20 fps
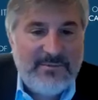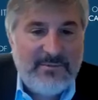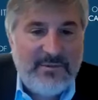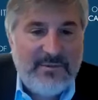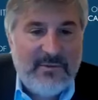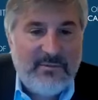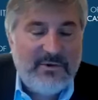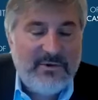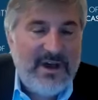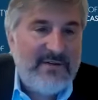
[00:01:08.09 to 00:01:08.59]

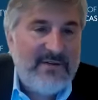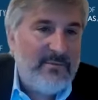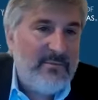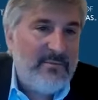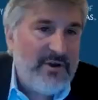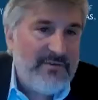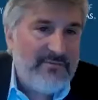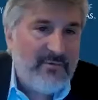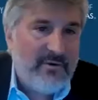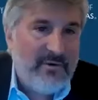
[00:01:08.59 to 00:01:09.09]
But we'll have a
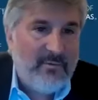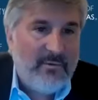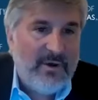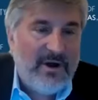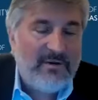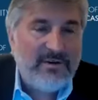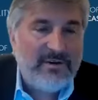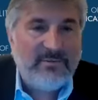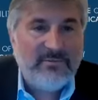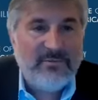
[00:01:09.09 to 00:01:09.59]
brief
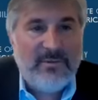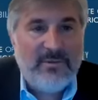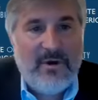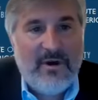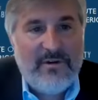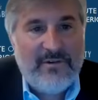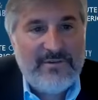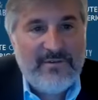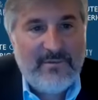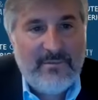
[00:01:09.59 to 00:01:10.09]
welcome
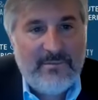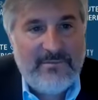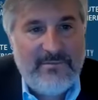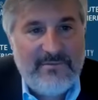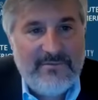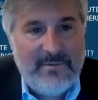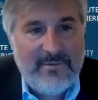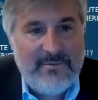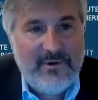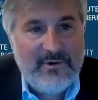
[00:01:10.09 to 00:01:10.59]
remarks from
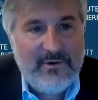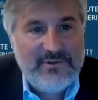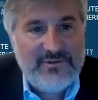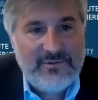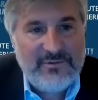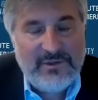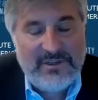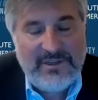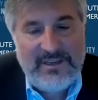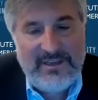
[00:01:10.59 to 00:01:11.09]
yours
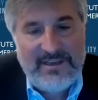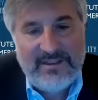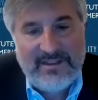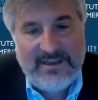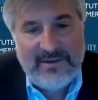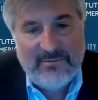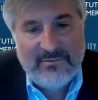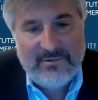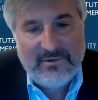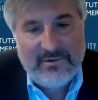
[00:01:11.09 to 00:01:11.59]
truly, and
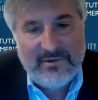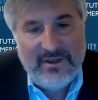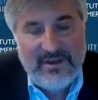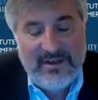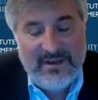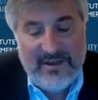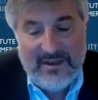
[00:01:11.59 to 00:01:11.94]
then we'll